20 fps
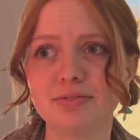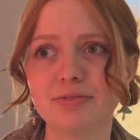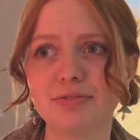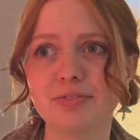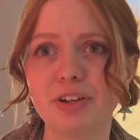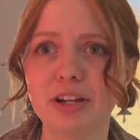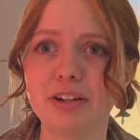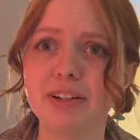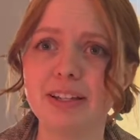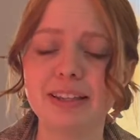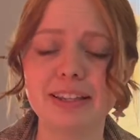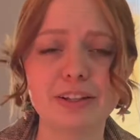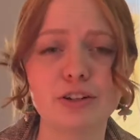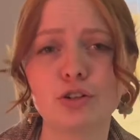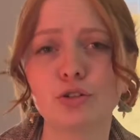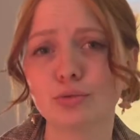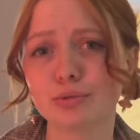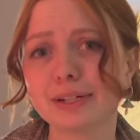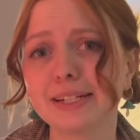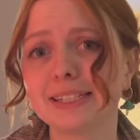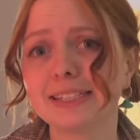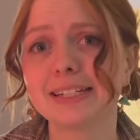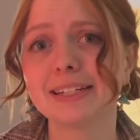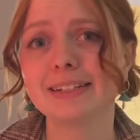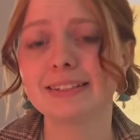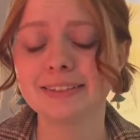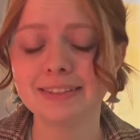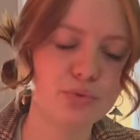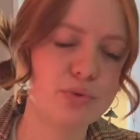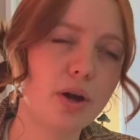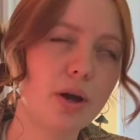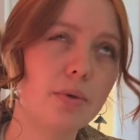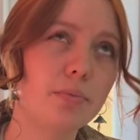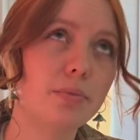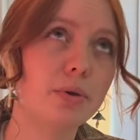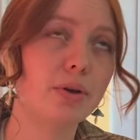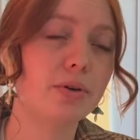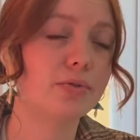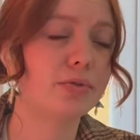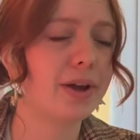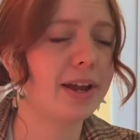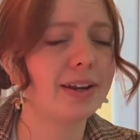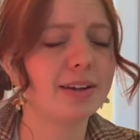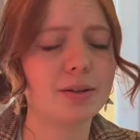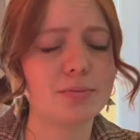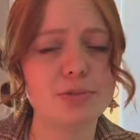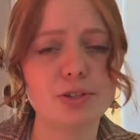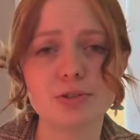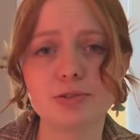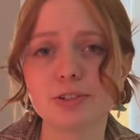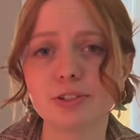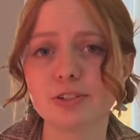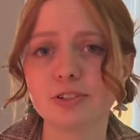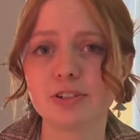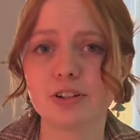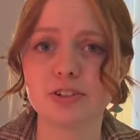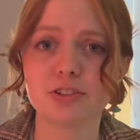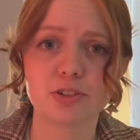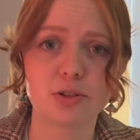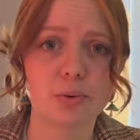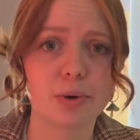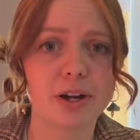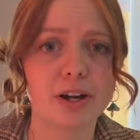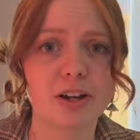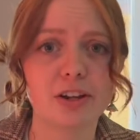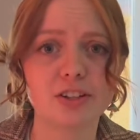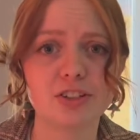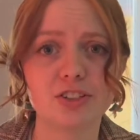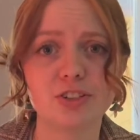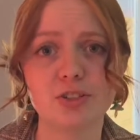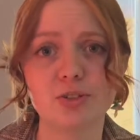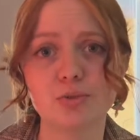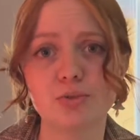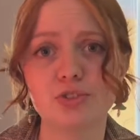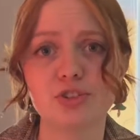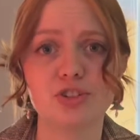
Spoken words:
very little reason, from random users on Twitter to